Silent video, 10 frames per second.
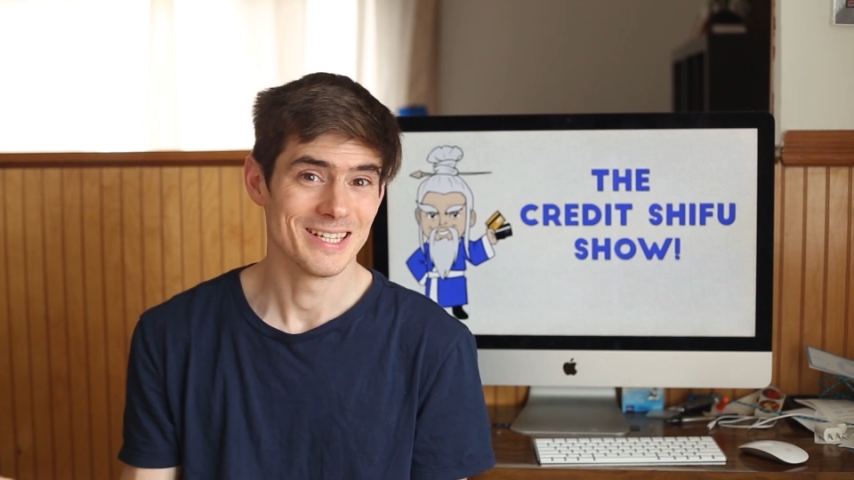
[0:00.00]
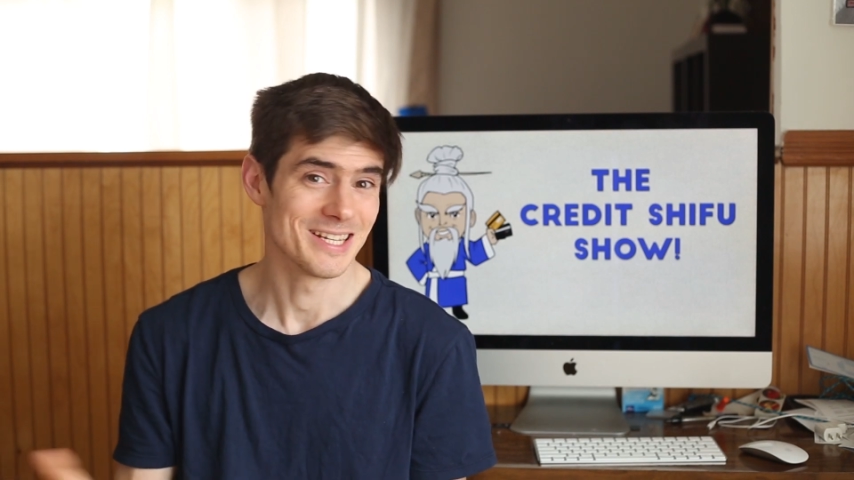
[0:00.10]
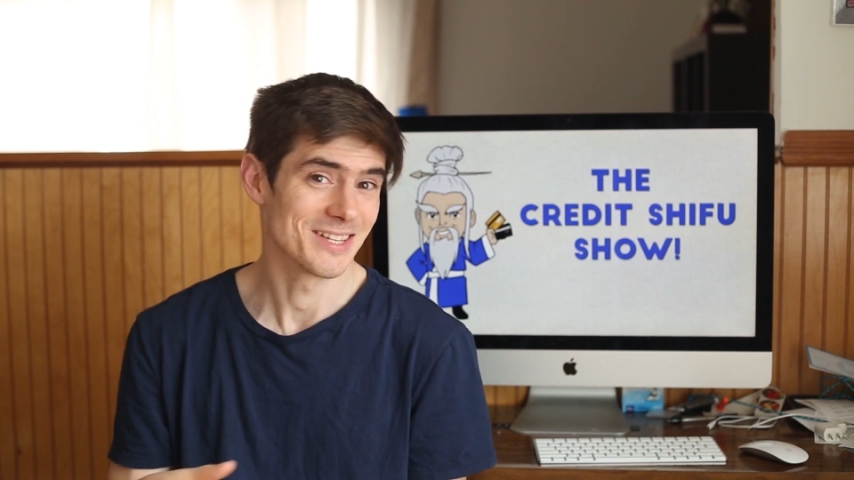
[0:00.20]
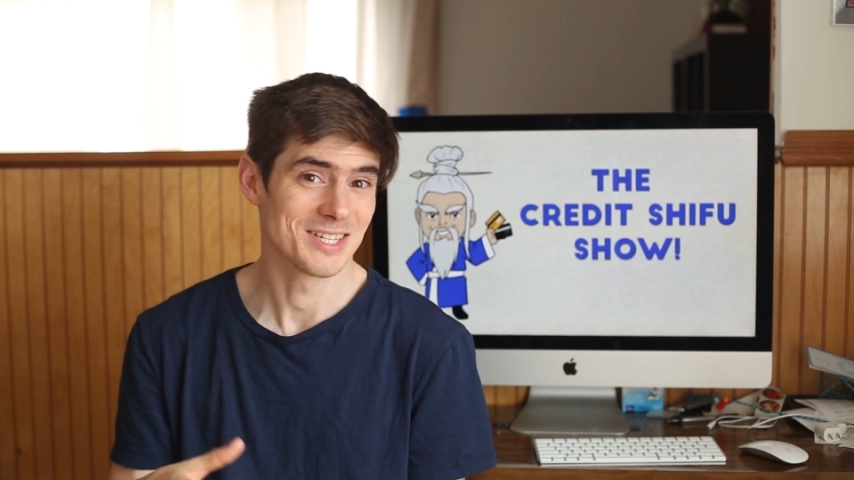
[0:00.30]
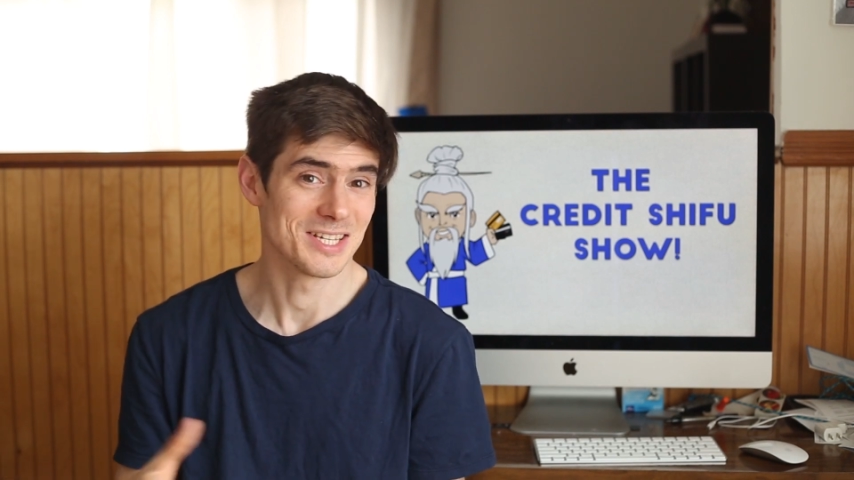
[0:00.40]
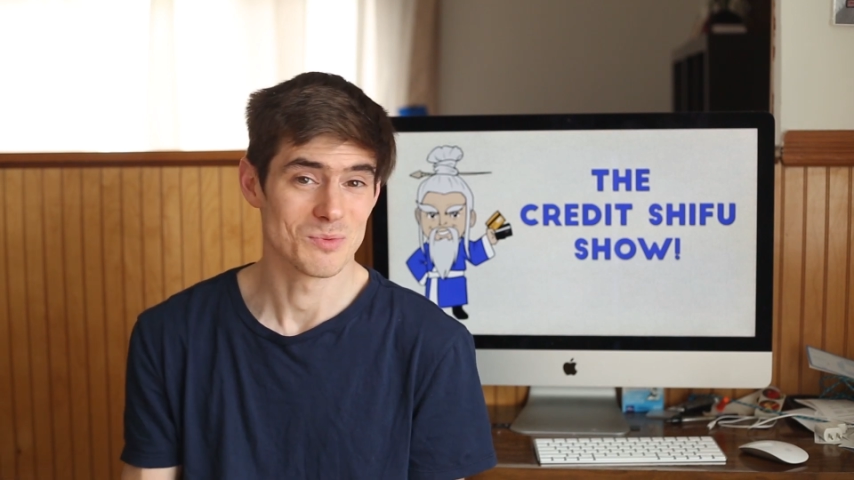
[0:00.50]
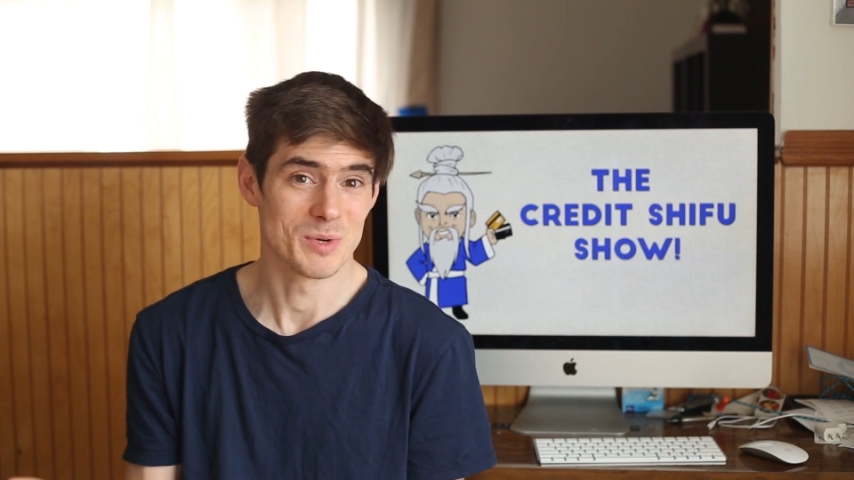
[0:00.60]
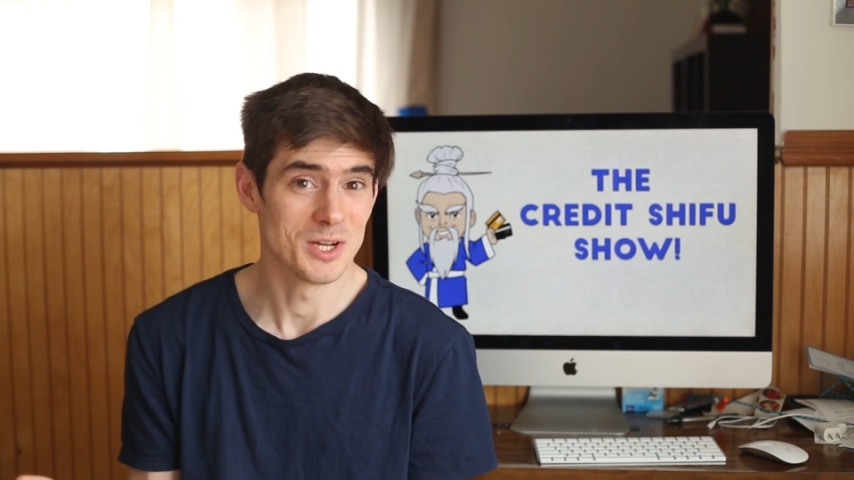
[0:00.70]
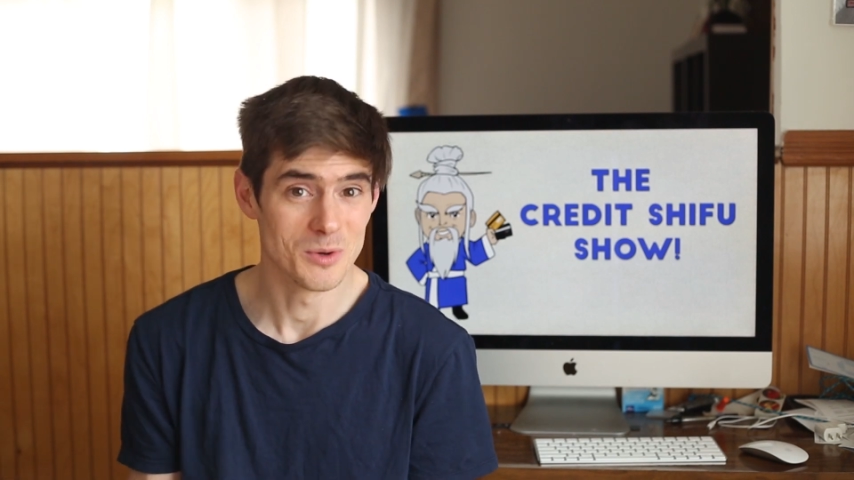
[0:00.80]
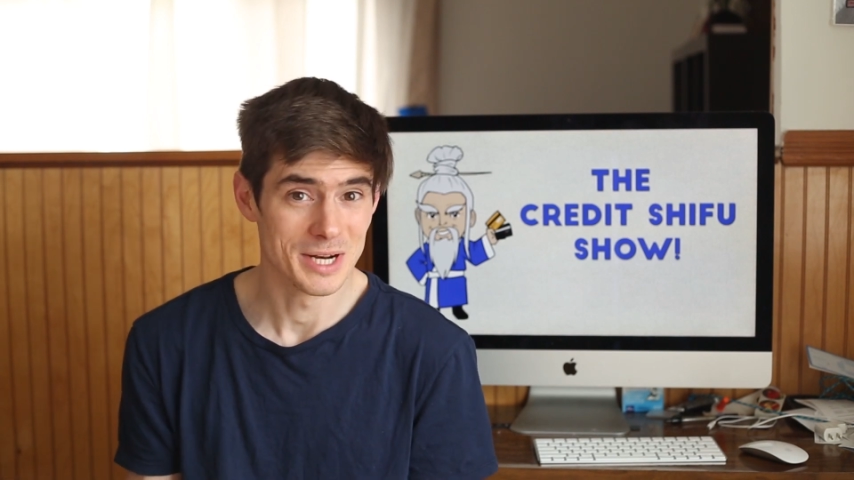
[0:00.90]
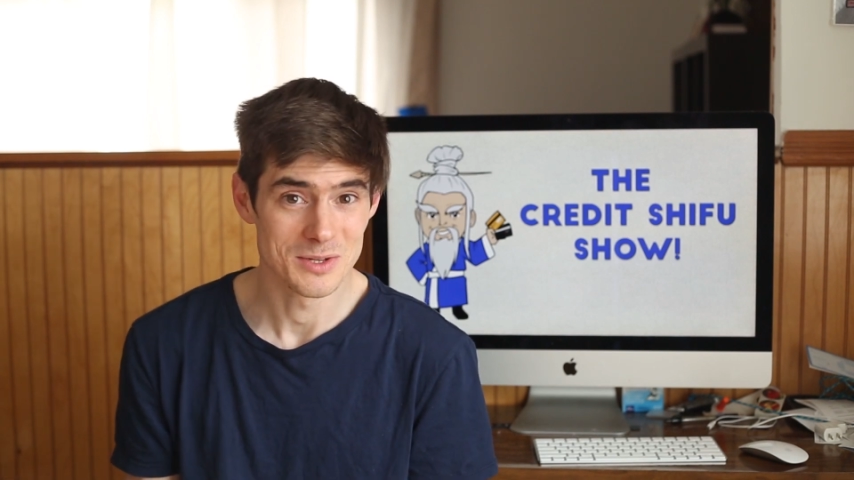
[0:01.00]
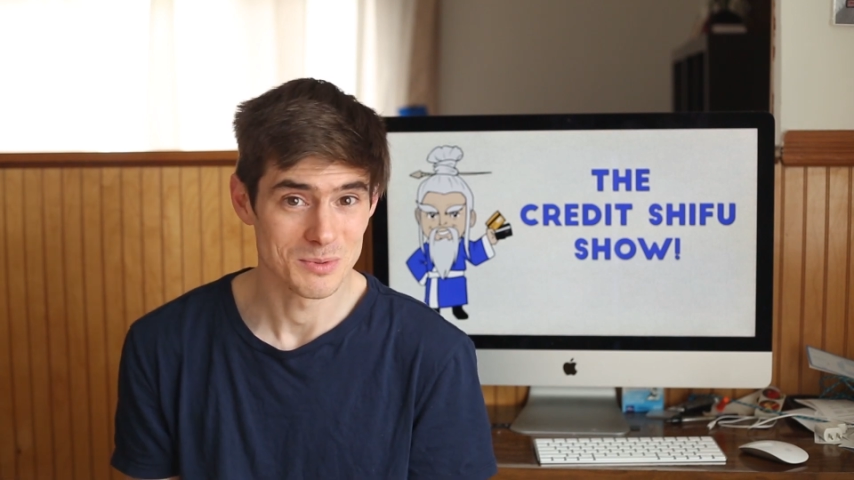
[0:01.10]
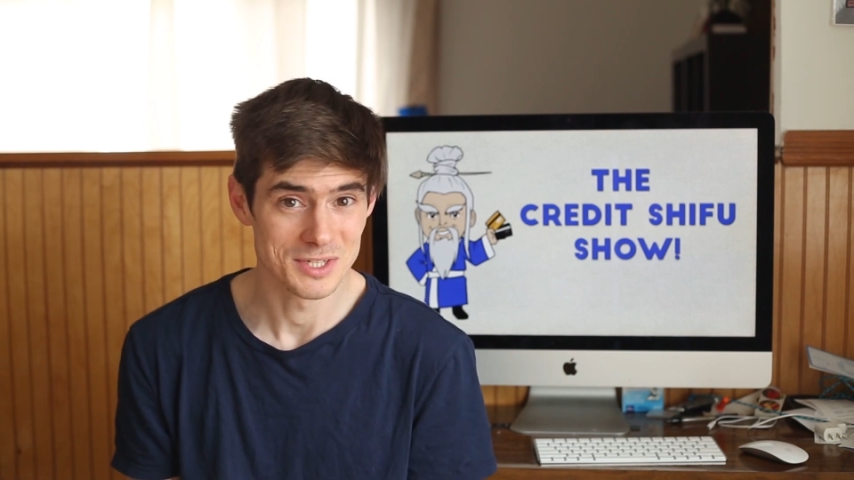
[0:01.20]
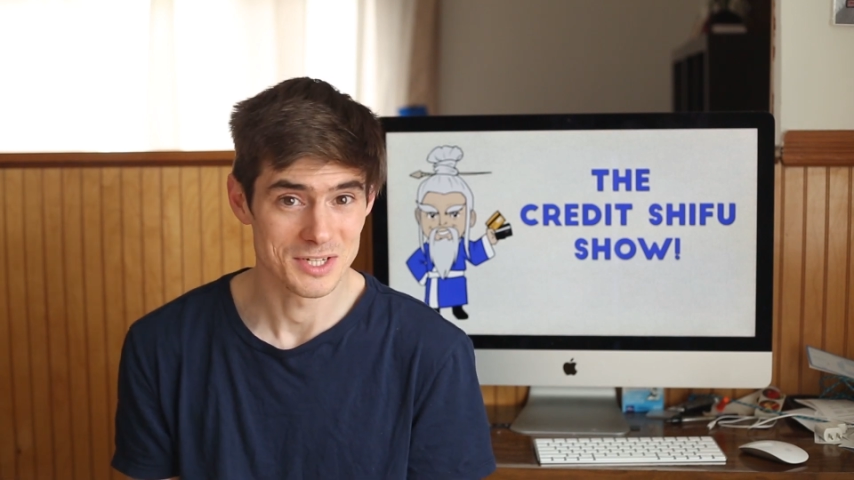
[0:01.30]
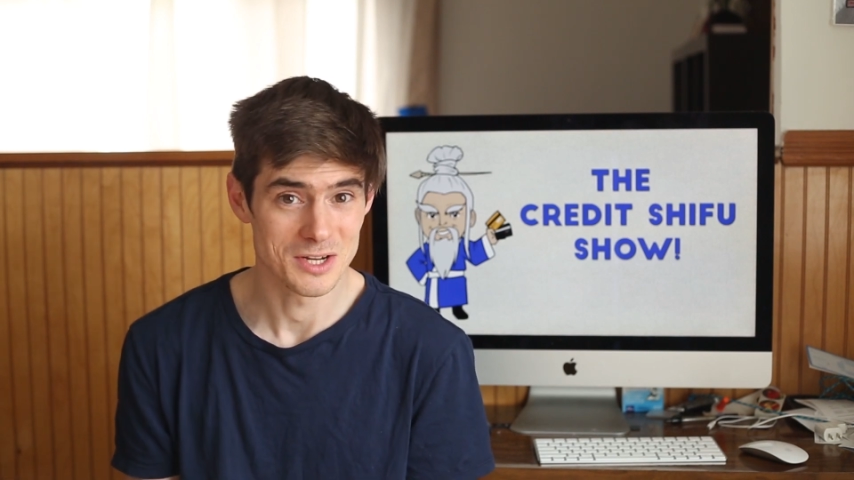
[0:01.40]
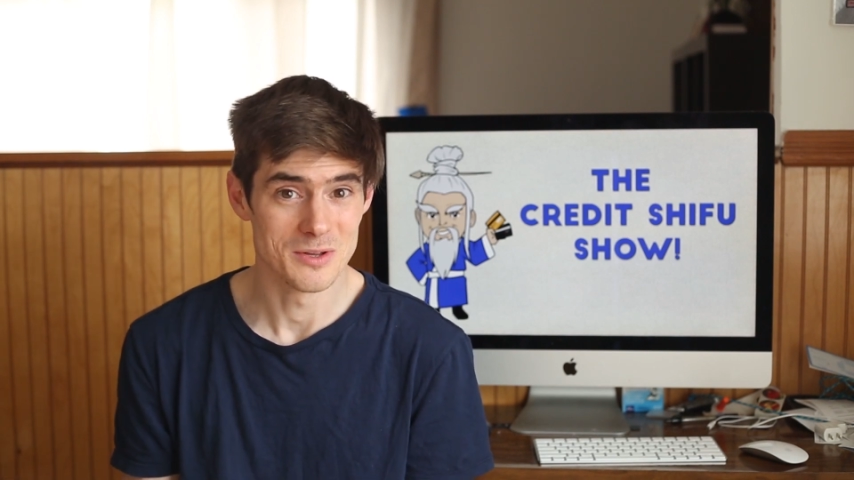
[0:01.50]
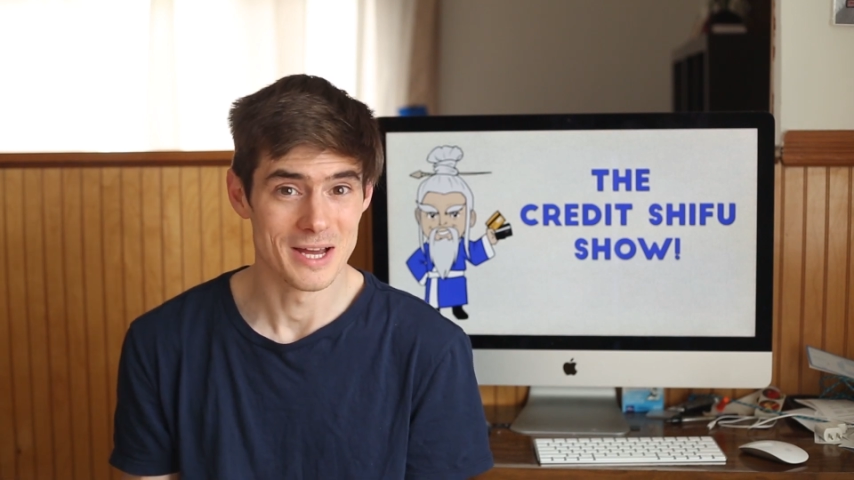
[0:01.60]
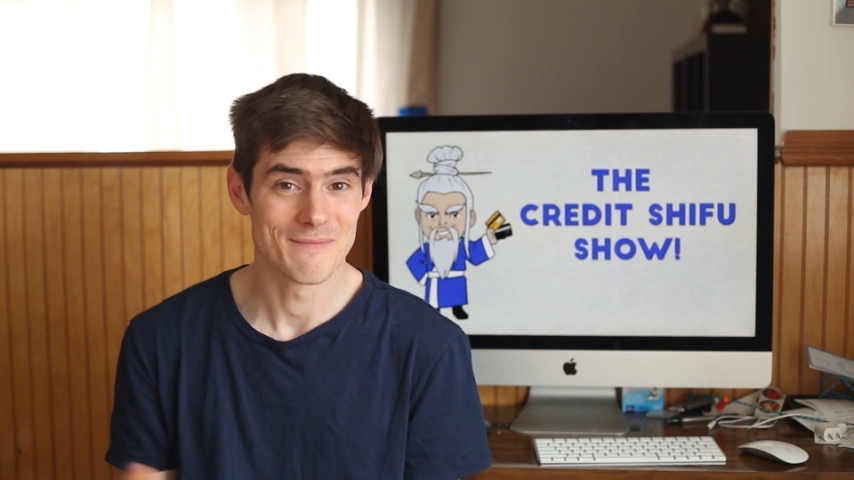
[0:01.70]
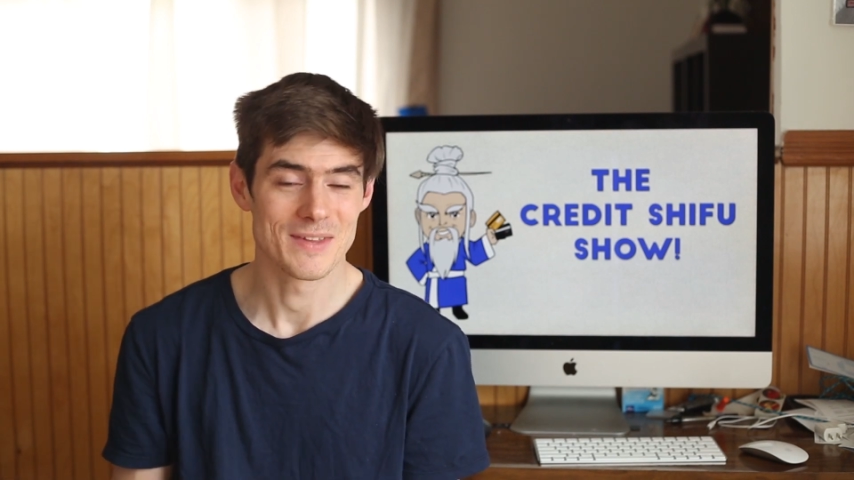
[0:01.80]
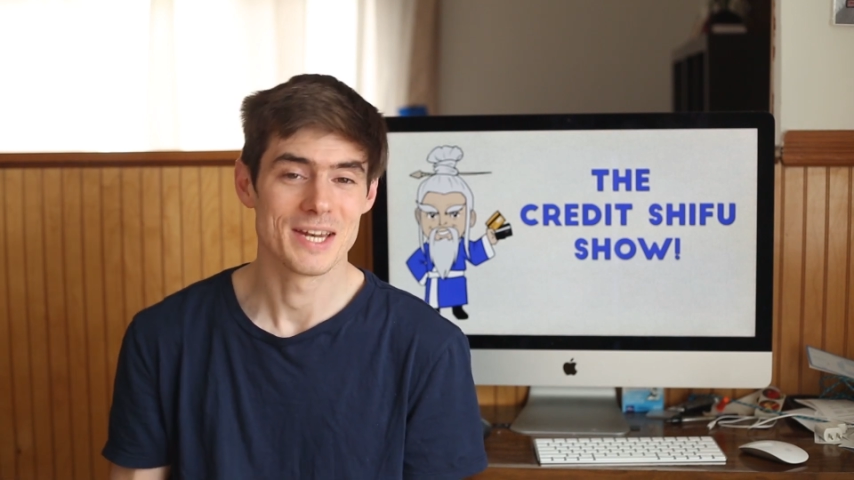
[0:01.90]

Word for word: in the season when no one else wants to go there.